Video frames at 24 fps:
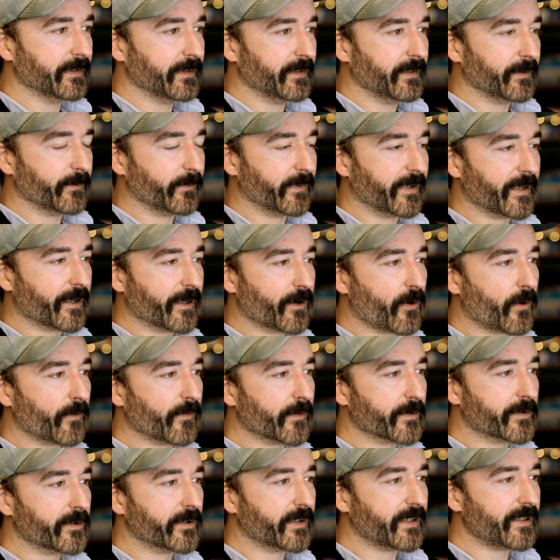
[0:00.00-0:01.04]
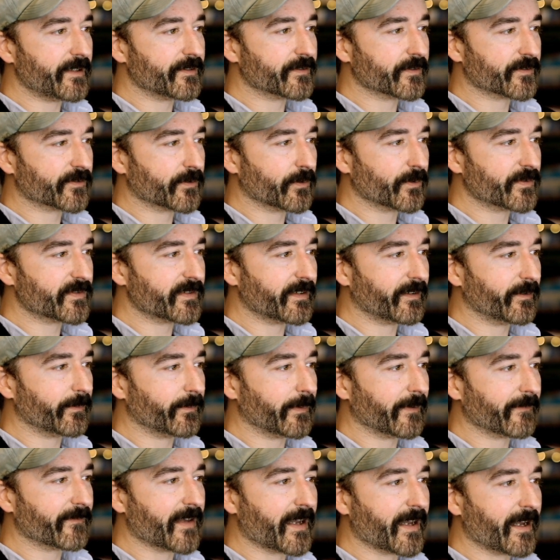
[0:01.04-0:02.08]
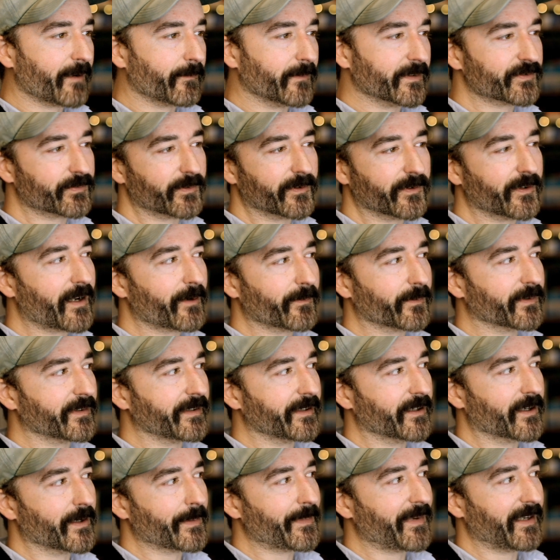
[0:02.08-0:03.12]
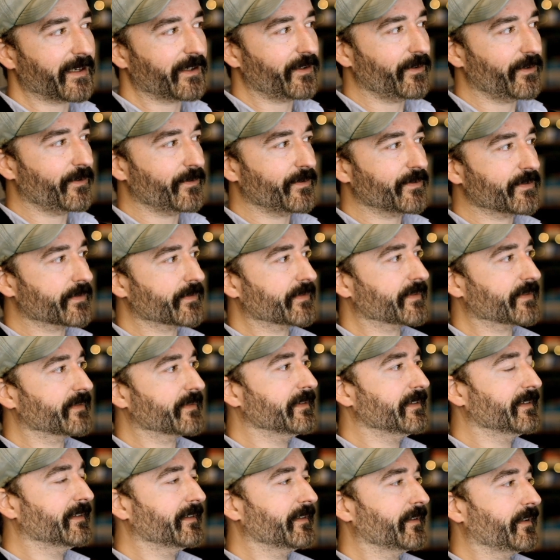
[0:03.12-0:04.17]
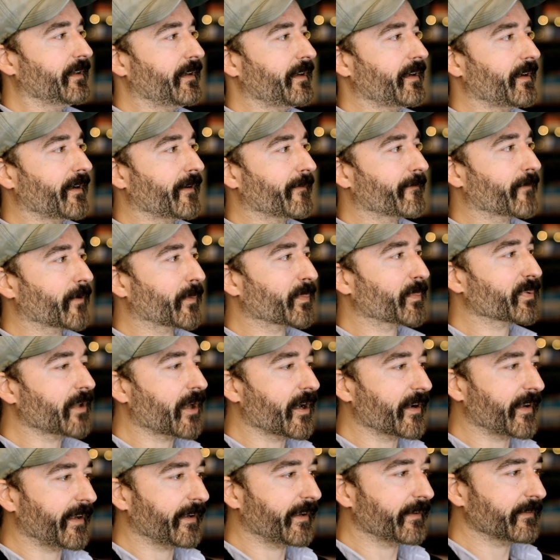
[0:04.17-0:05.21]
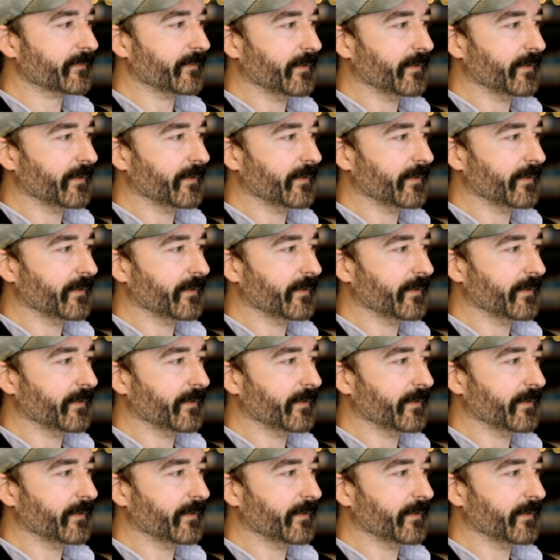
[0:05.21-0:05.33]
We got all the goodies associated with that, which we're not really going to make use for plotting.